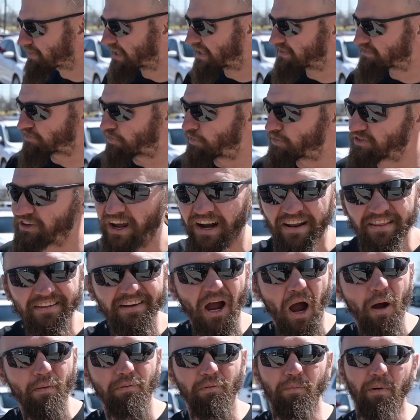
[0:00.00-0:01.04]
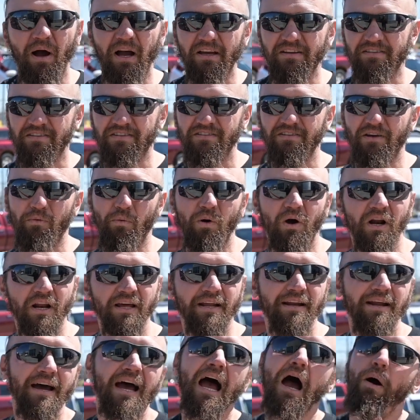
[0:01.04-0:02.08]
So it was kind of the compromise because I
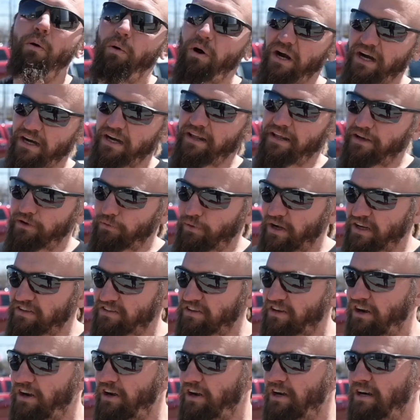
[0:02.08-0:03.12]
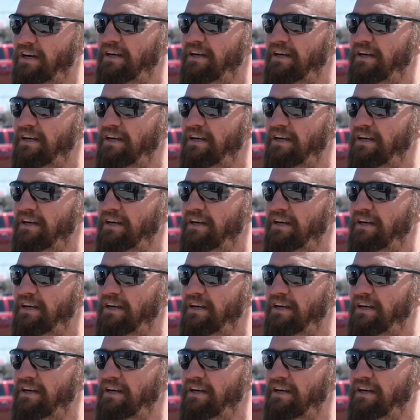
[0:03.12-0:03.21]
wanted I wanted to get a race car,